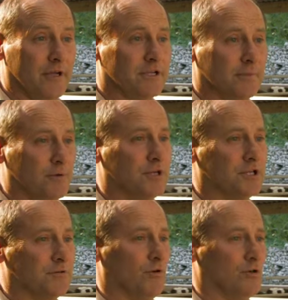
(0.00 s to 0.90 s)
eating
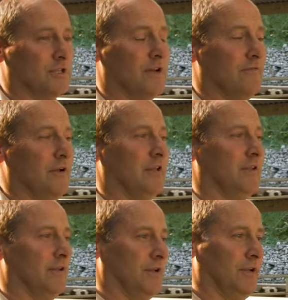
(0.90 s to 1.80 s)
British rosé veal,
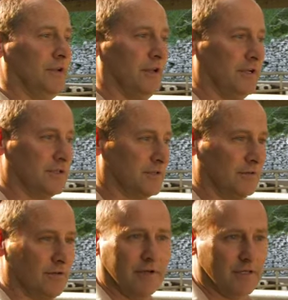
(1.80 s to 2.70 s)
that
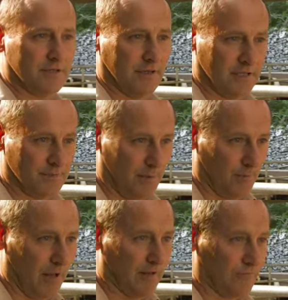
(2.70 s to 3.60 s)
it's
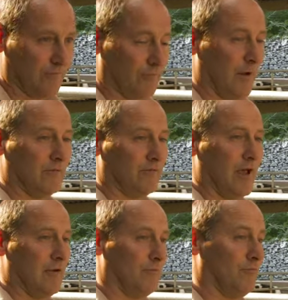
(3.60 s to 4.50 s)
been
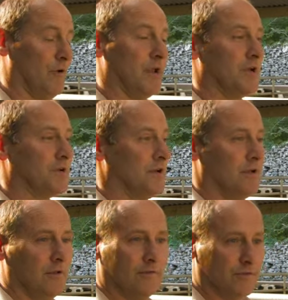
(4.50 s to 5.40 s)
welfare reared.
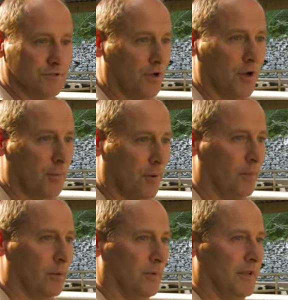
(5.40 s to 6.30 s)
There's not a
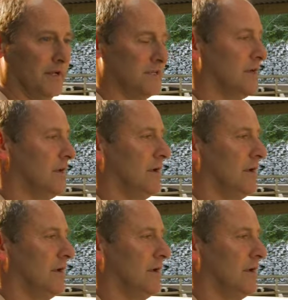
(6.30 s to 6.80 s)
problem with it.